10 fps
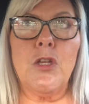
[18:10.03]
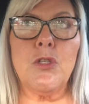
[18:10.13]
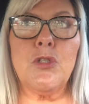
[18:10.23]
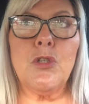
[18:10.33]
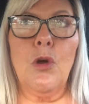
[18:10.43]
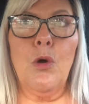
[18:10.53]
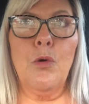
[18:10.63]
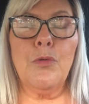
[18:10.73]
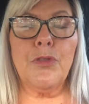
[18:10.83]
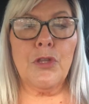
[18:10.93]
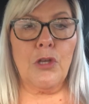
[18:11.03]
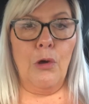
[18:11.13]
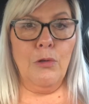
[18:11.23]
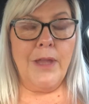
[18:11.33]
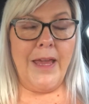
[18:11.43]
so
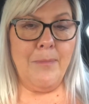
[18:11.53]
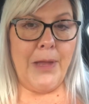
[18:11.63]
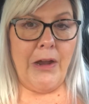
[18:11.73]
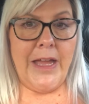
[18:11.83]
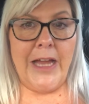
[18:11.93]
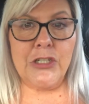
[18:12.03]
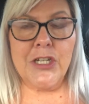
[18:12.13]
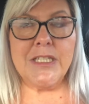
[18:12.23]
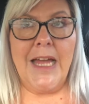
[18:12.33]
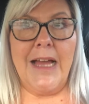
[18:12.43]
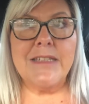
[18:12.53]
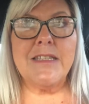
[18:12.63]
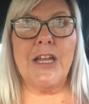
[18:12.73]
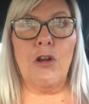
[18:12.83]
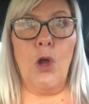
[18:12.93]
Go Light Bariatrics has
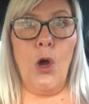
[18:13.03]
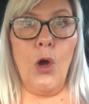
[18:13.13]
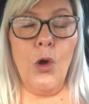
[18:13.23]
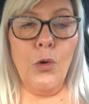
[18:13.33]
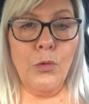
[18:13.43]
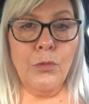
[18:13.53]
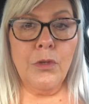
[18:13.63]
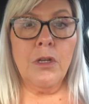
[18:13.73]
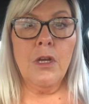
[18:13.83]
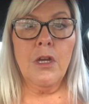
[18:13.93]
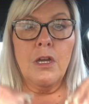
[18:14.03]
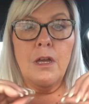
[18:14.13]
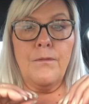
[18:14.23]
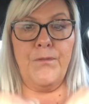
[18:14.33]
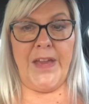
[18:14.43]
their own
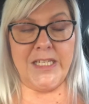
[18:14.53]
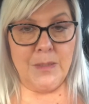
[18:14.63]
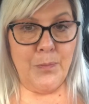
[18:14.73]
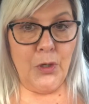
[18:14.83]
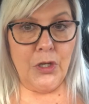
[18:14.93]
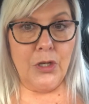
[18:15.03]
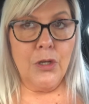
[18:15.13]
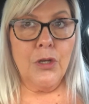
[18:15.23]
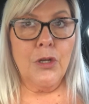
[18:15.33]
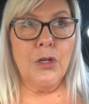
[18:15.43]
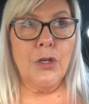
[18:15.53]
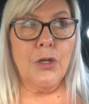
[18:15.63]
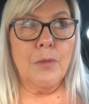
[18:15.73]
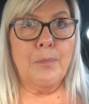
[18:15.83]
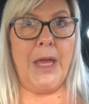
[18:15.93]
Facebook
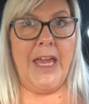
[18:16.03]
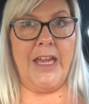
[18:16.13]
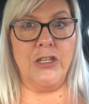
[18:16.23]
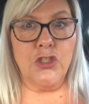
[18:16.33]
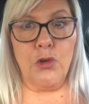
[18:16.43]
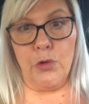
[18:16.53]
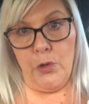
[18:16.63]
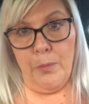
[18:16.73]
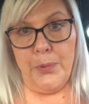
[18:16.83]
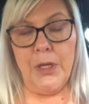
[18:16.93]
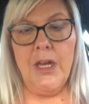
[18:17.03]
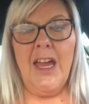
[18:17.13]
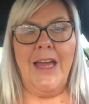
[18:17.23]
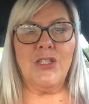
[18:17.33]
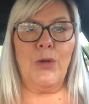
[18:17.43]
page group.
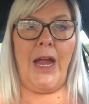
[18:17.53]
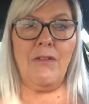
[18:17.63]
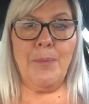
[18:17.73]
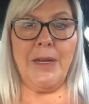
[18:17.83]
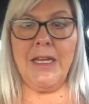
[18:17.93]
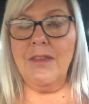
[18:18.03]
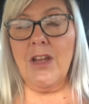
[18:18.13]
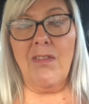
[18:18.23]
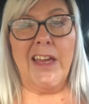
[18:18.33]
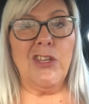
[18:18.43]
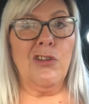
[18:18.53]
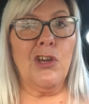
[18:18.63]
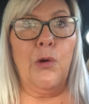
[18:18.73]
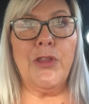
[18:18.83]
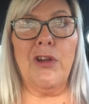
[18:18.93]
And so everybody in there, like, you can
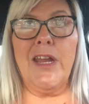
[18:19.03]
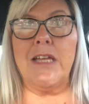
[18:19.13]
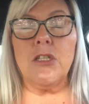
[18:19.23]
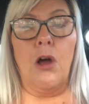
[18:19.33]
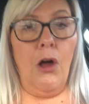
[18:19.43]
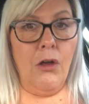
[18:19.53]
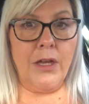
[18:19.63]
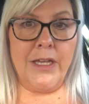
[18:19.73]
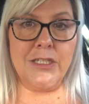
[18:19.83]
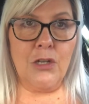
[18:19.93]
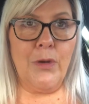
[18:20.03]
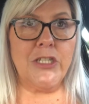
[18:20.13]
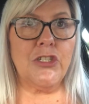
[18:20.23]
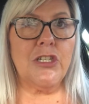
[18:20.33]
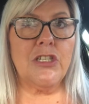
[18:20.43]
go in there and ask all kinds of
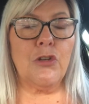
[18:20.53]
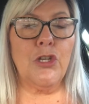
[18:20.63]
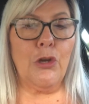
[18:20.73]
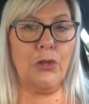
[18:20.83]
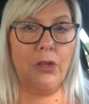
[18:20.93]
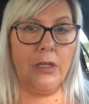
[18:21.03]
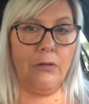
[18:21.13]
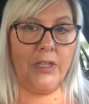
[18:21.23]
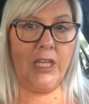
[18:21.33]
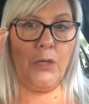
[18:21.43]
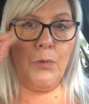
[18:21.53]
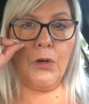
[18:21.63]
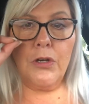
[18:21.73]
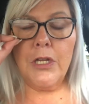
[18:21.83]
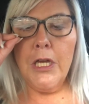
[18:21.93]
questions, or you go to the little
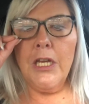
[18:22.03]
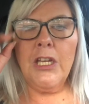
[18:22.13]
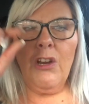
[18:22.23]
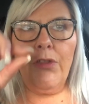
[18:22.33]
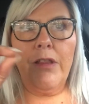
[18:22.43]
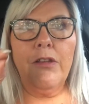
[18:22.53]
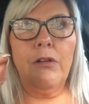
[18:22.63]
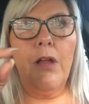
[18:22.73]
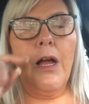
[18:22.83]
keyword, the little